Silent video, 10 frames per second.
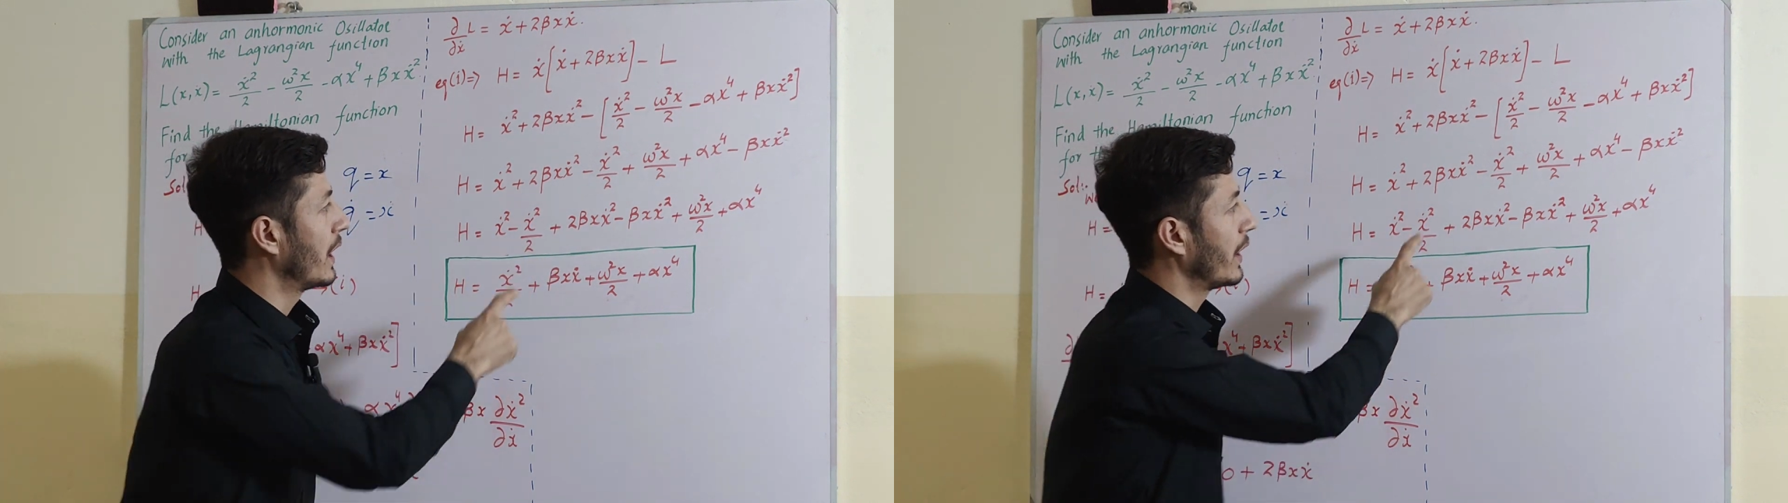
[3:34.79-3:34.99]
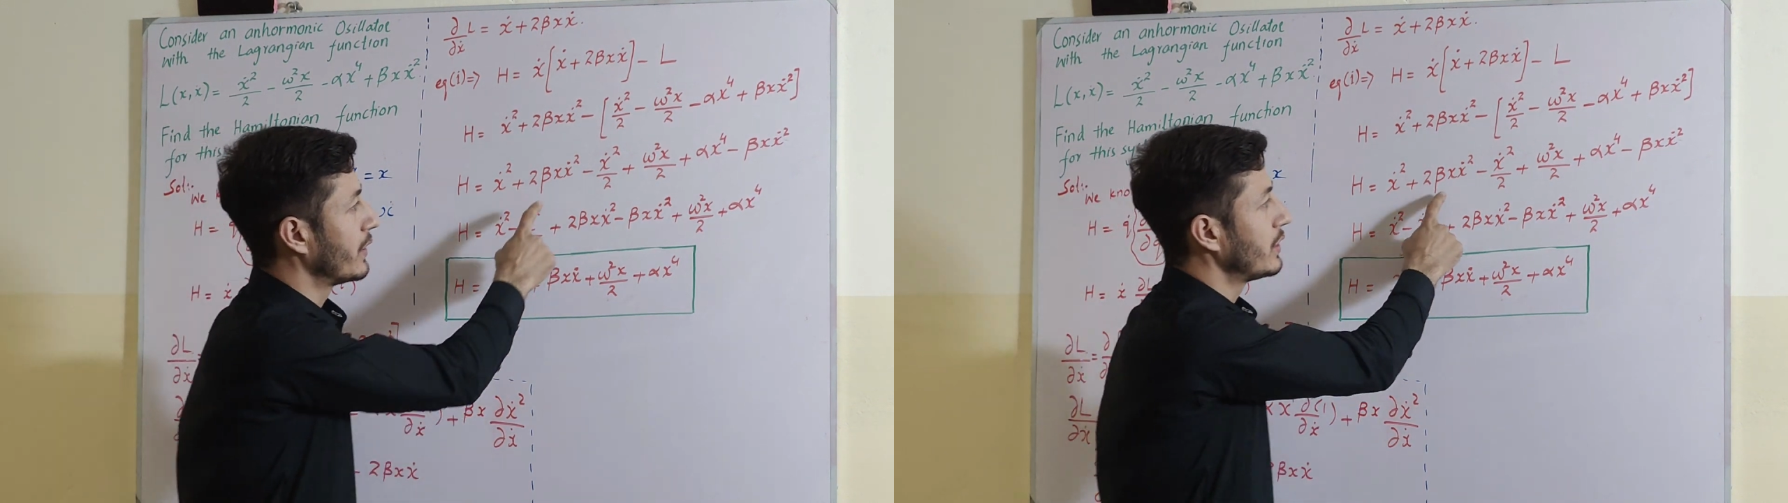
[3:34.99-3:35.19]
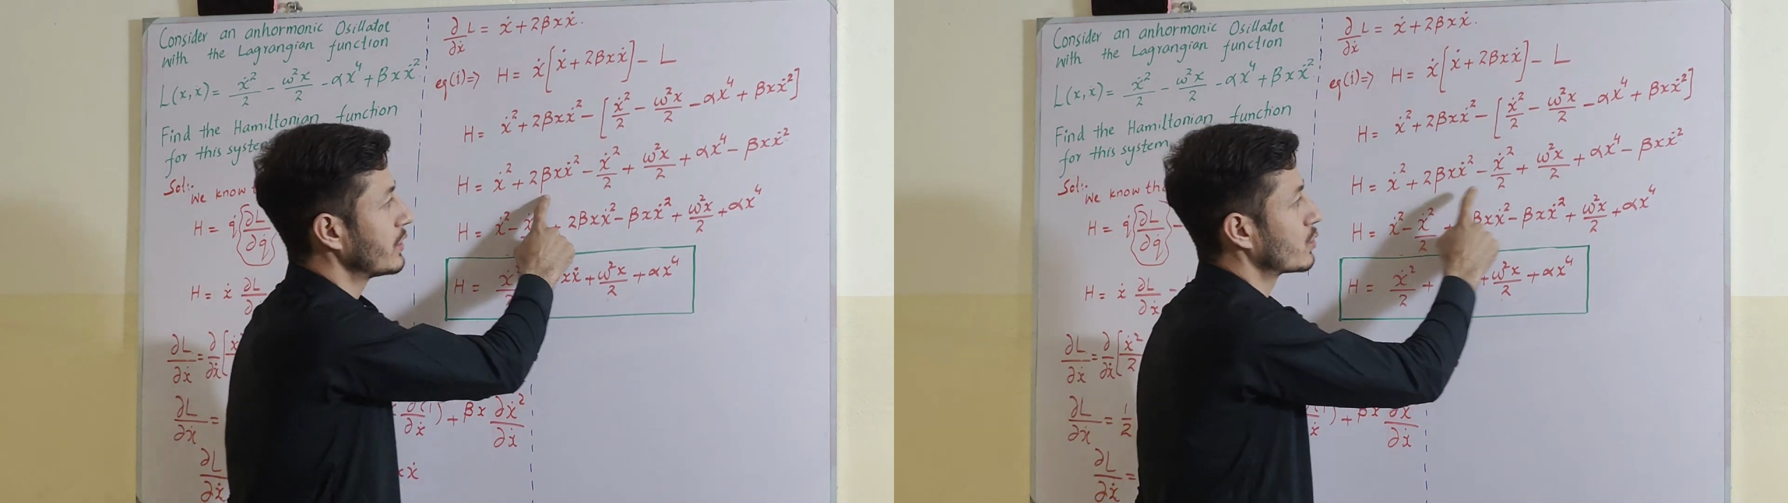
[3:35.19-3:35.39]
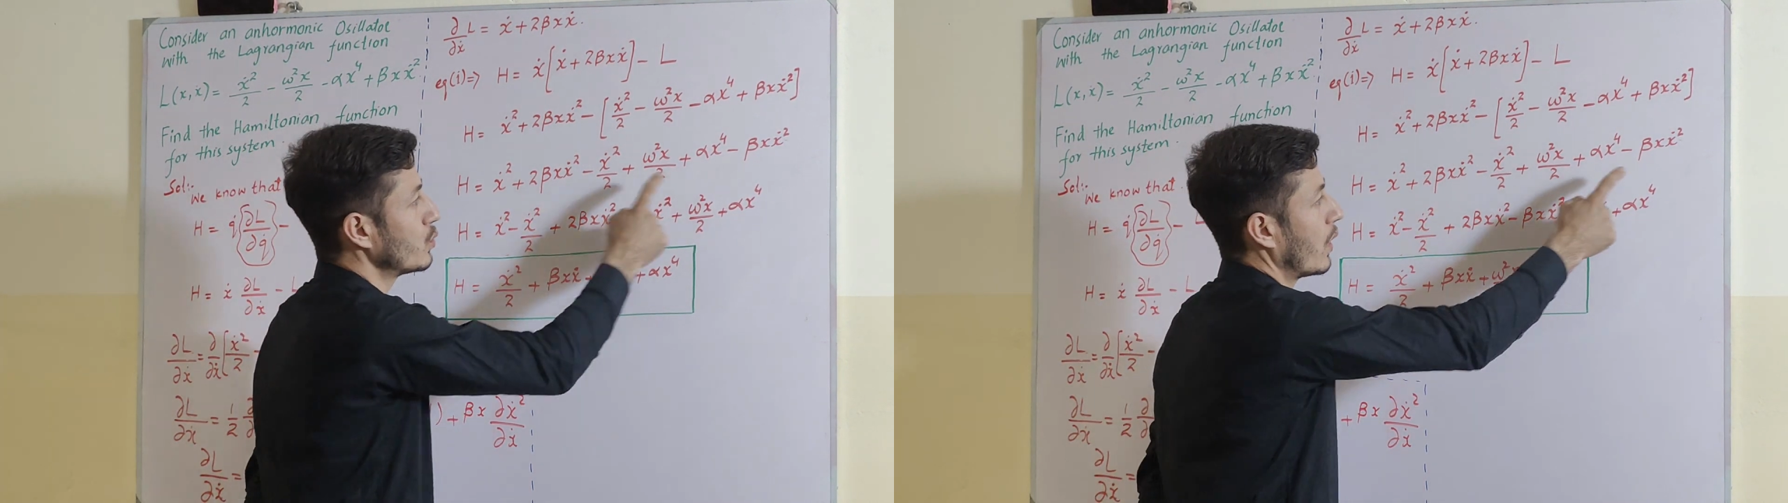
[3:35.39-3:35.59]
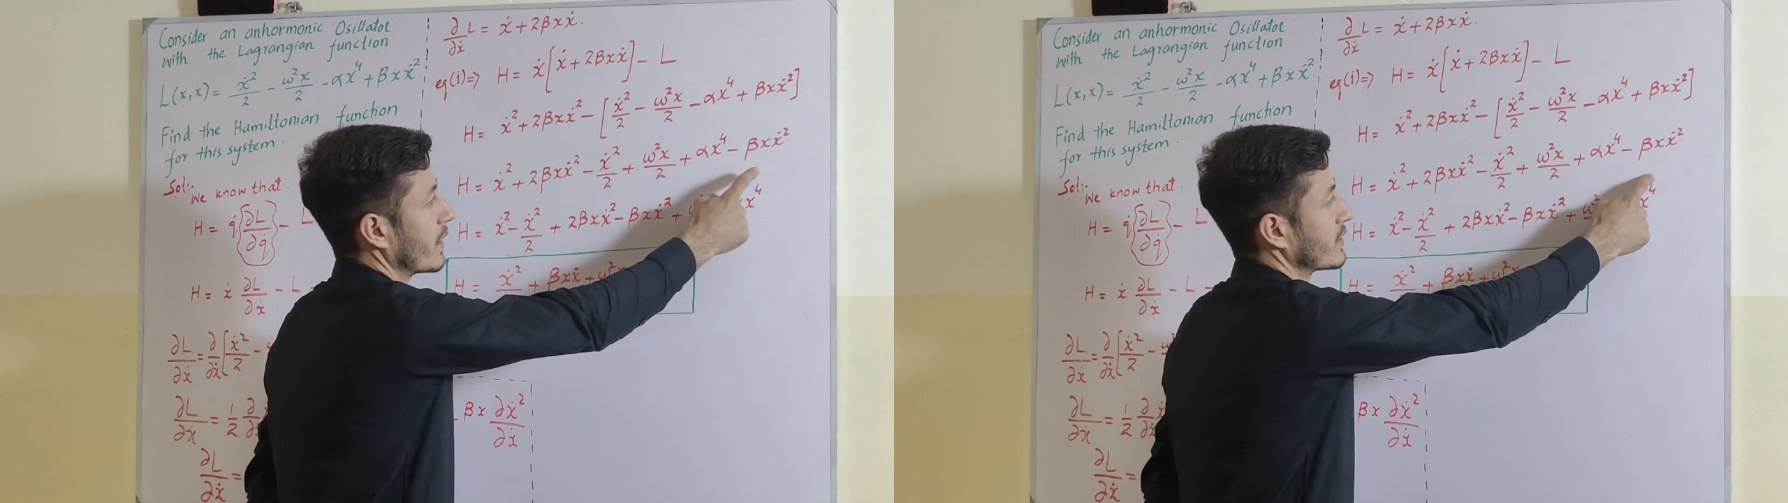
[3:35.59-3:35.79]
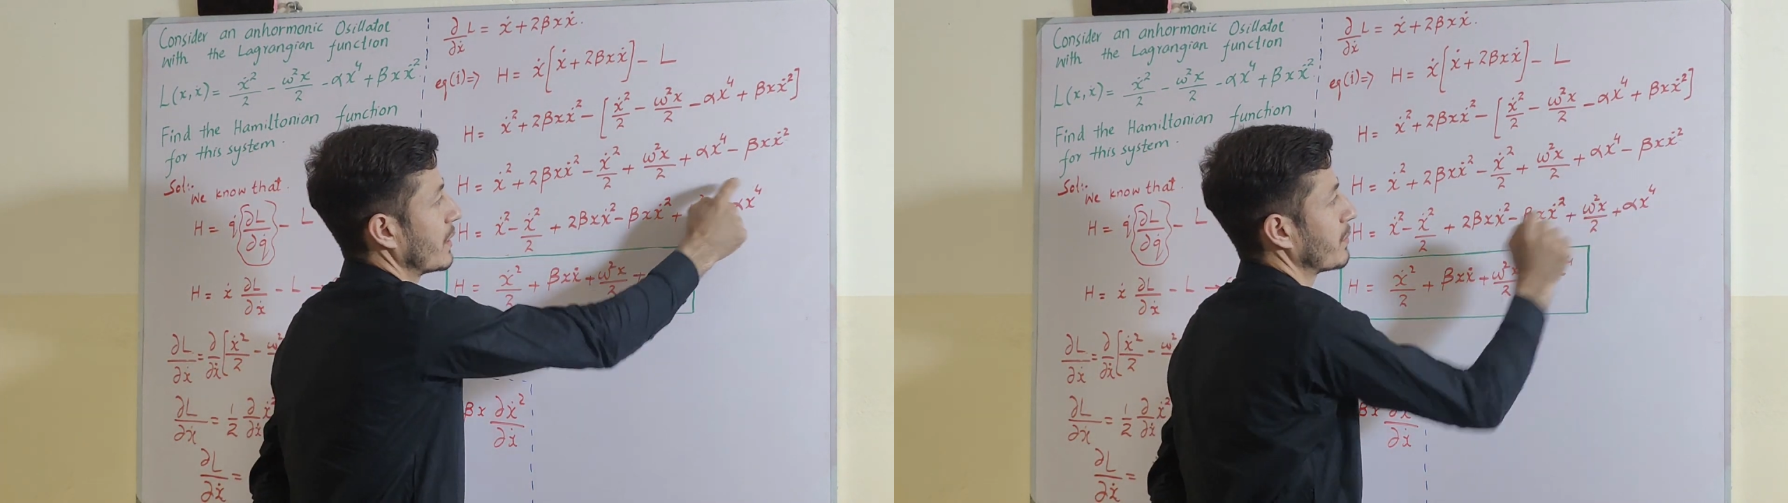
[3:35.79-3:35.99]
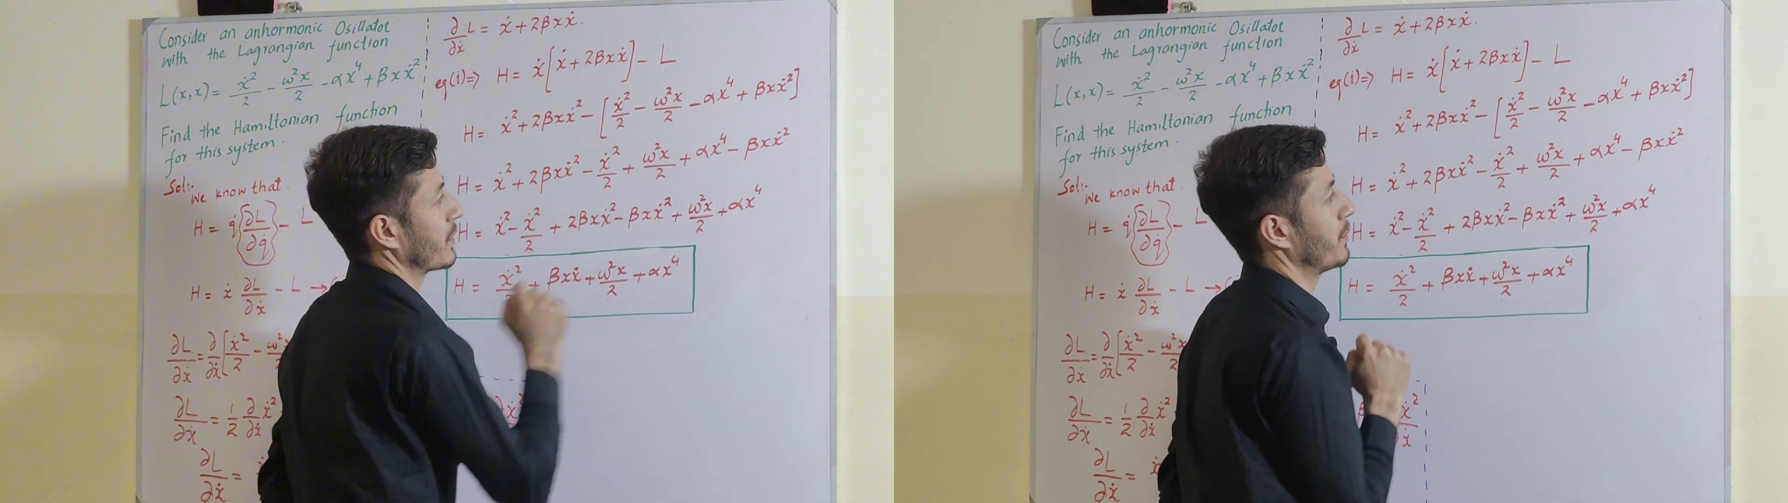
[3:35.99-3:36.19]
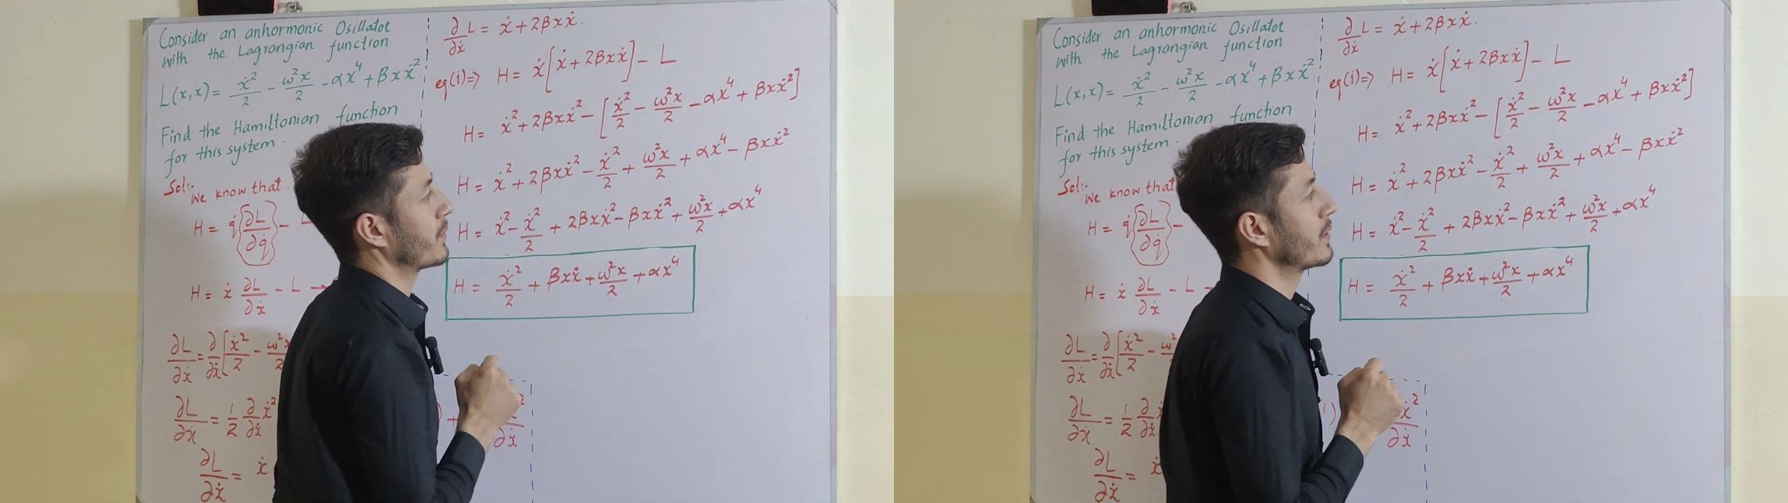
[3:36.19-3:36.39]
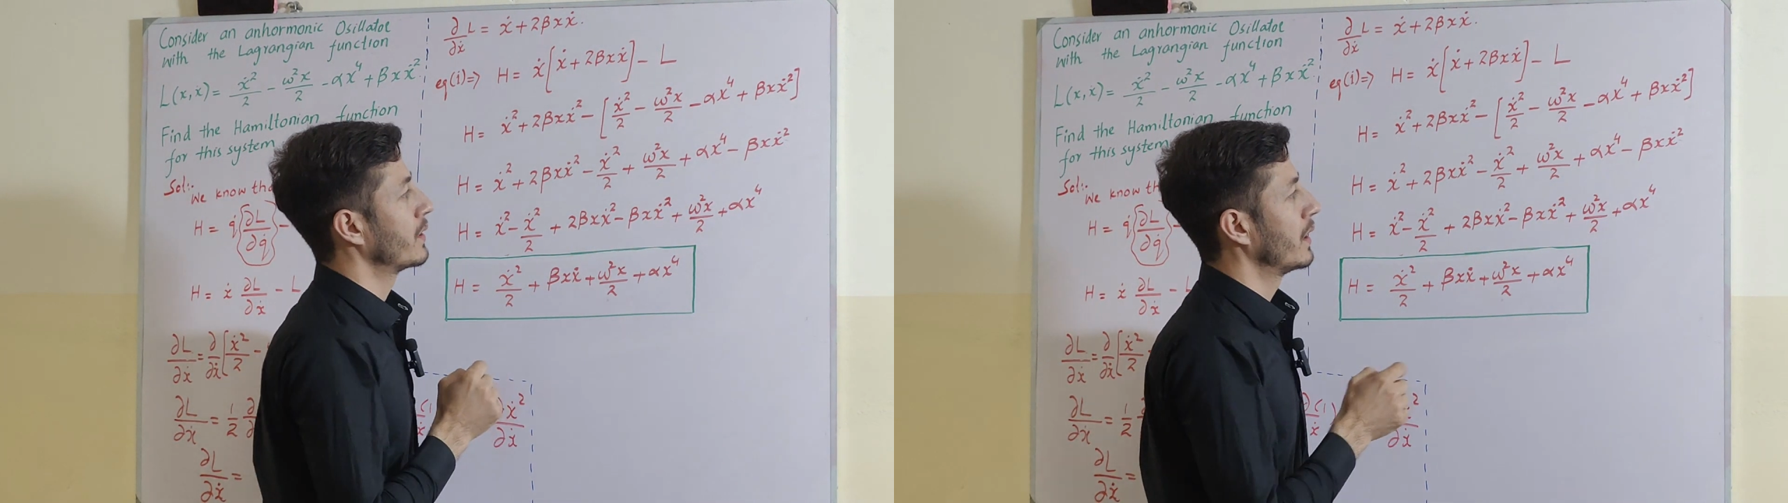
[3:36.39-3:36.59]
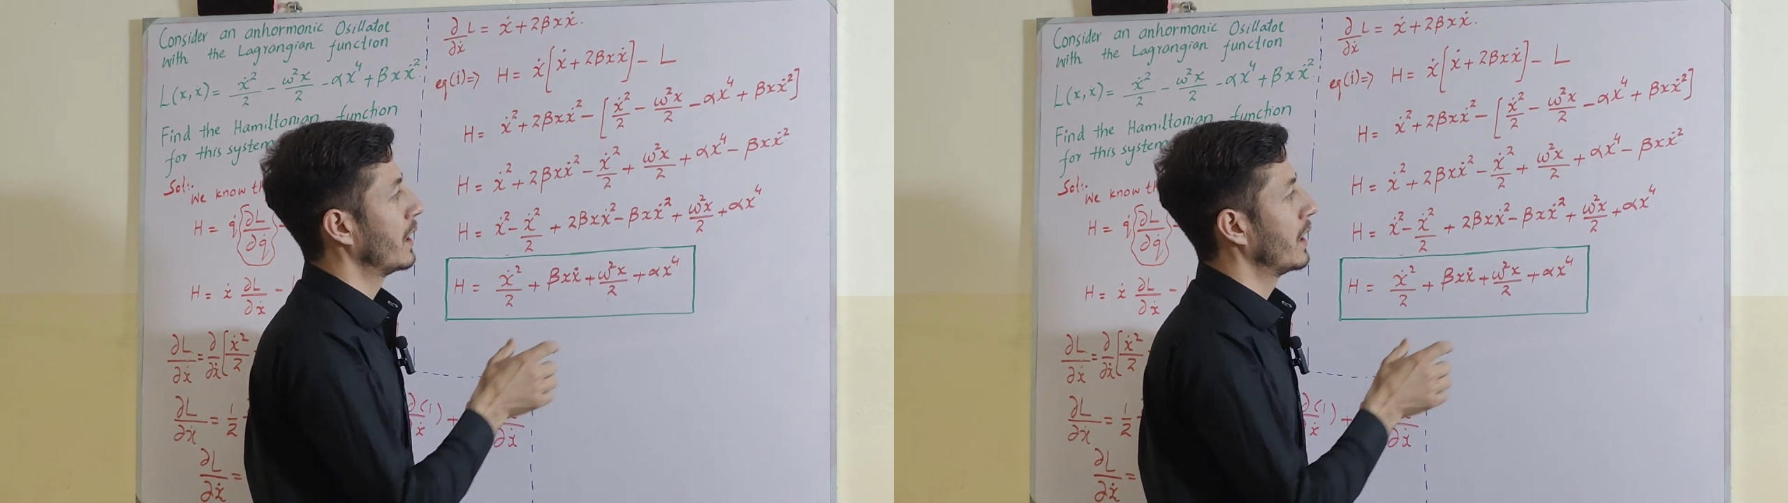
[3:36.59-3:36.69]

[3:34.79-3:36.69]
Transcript: and these two are same terms,